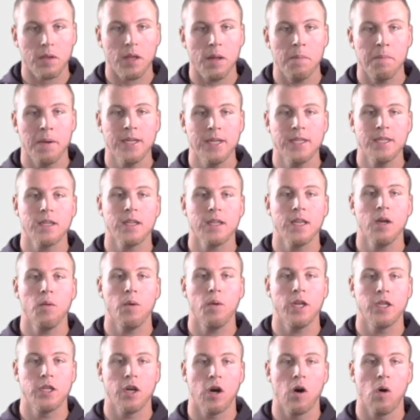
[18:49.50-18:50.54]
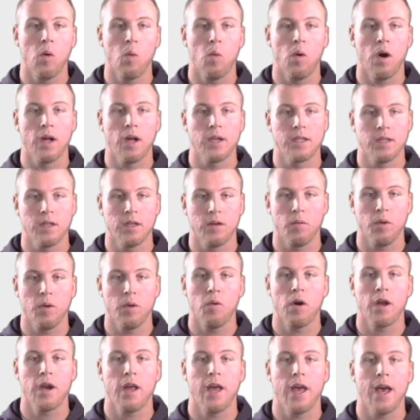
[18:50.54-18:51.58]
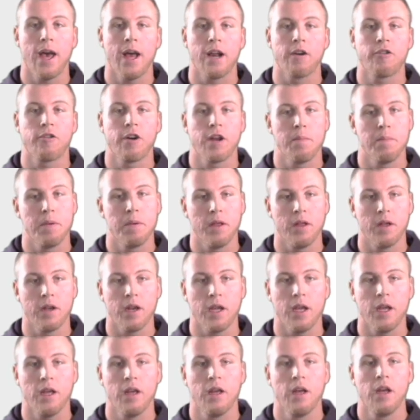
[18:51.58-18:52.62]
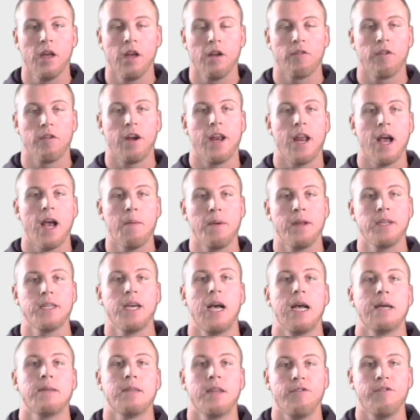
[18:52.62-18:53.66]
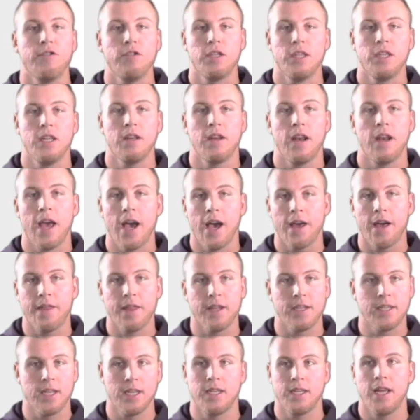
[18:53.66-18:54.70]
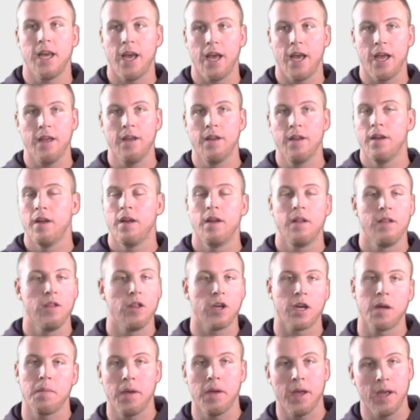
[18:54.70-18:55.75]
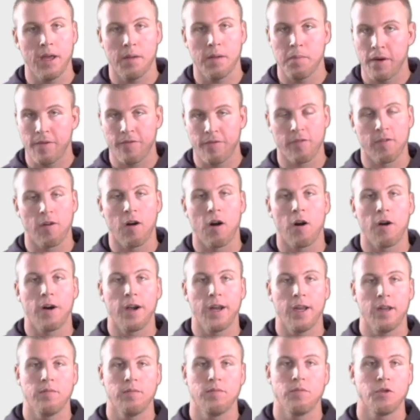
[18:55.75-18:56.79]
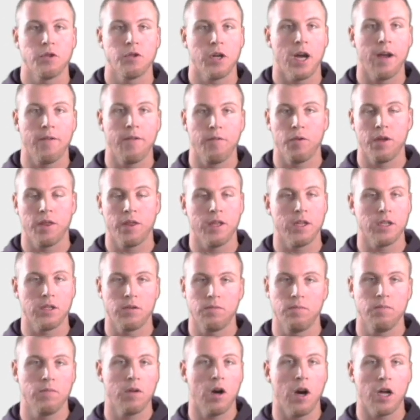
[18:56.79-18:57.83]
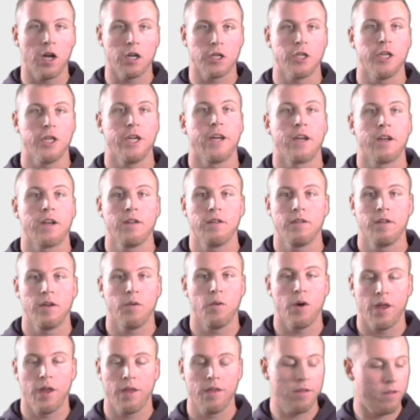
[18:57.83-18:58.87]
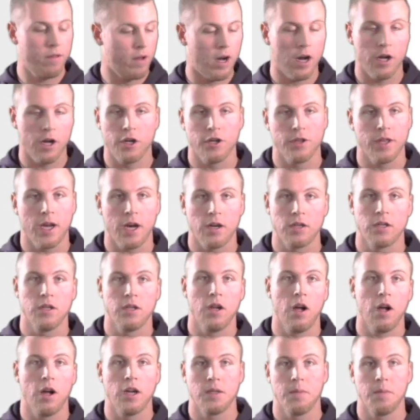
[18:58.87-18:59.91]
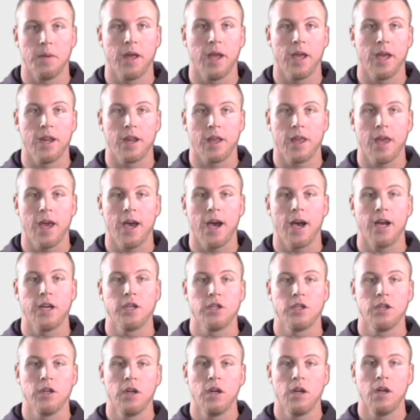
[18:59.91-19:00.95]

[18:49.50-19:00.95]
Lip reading: Basically, we want to add credibility, right? How many times have you seen an ad that says, hey, look at me in my Ferrari drive with this hot chick with $100,000 in my hand cash,